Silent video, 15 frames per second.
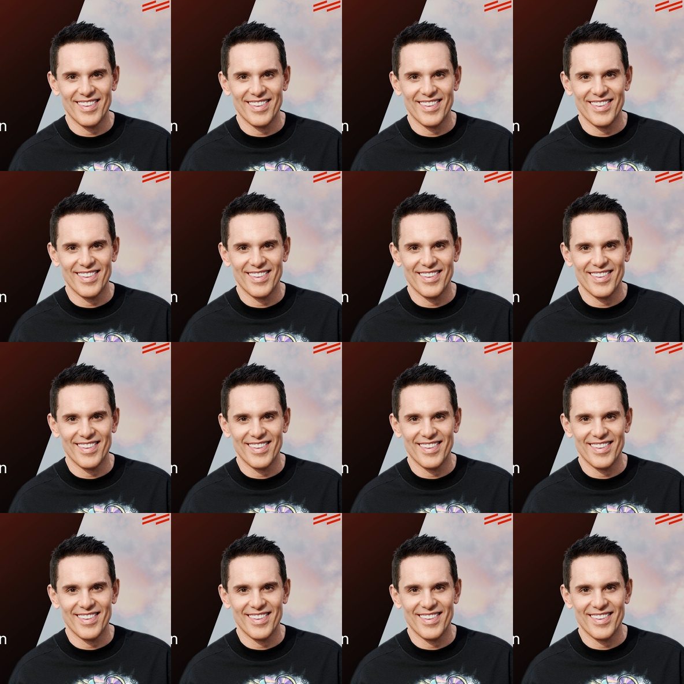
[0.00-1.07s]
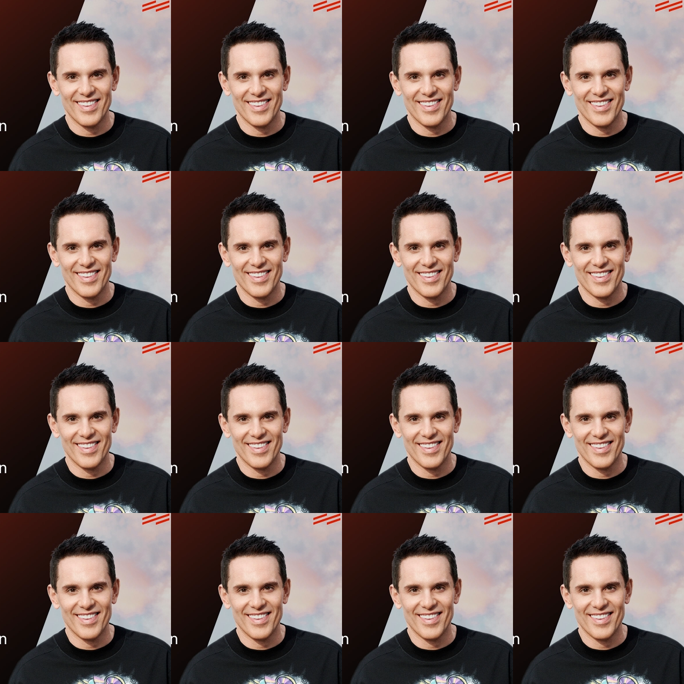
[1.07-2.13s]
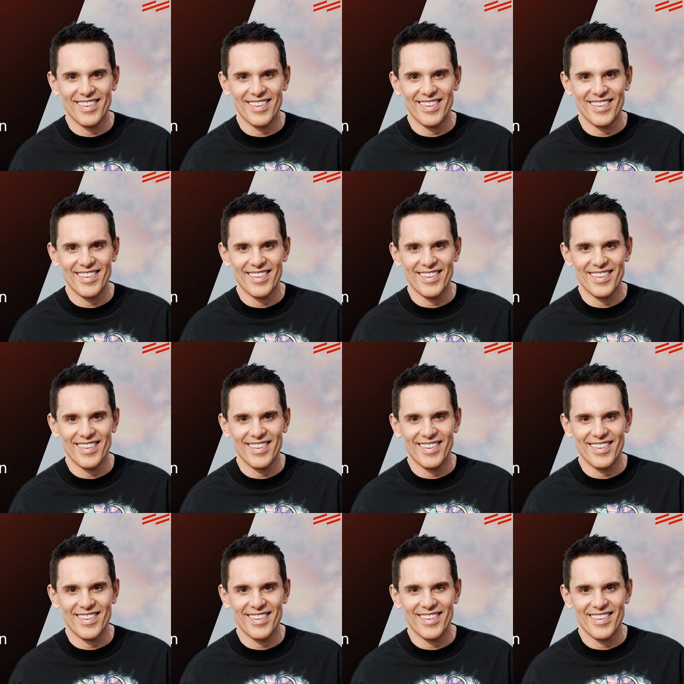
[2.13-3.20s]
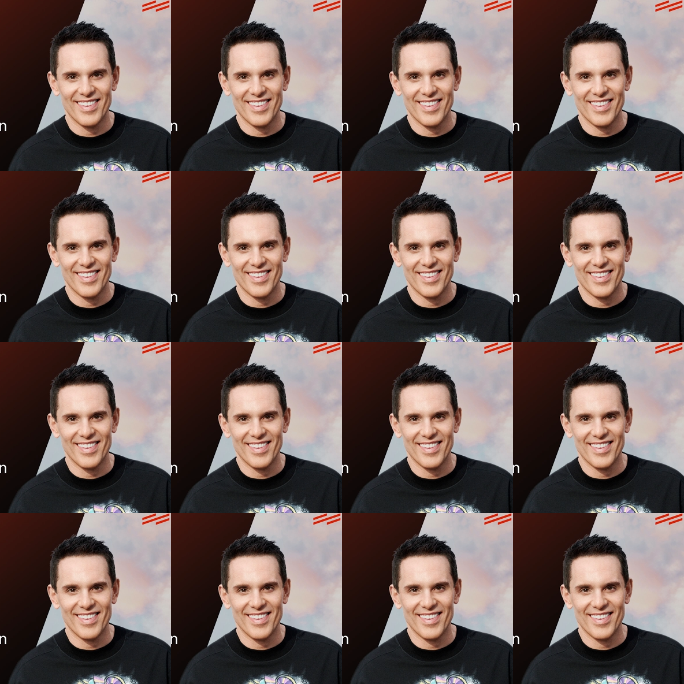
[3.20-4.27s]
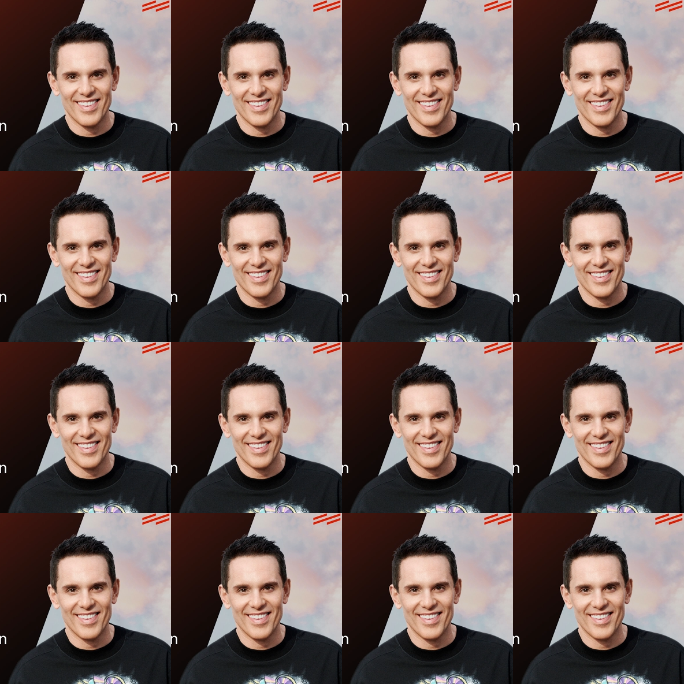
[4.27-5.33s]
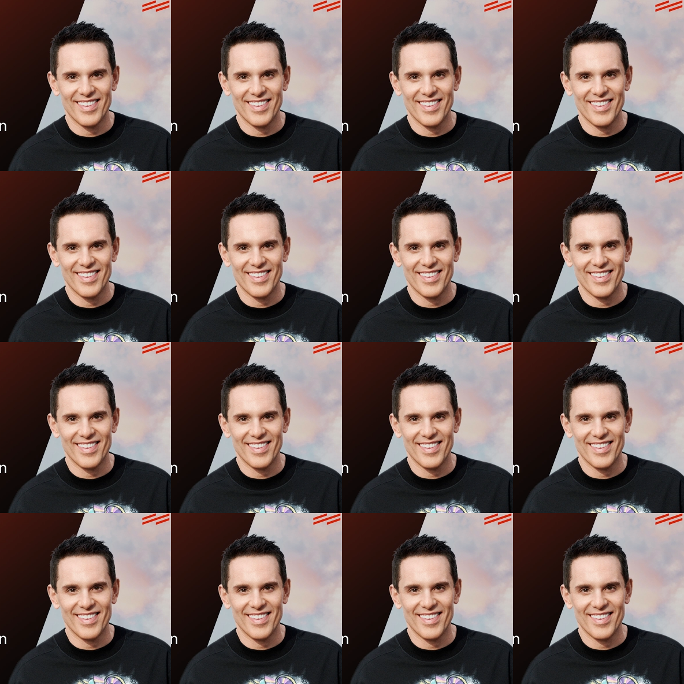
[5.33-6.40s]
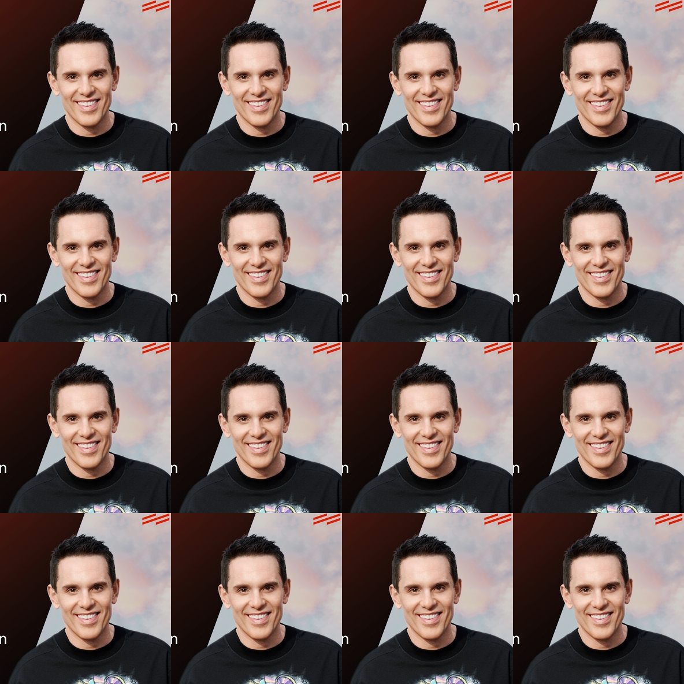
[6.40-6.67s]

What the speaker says: (no lip movement)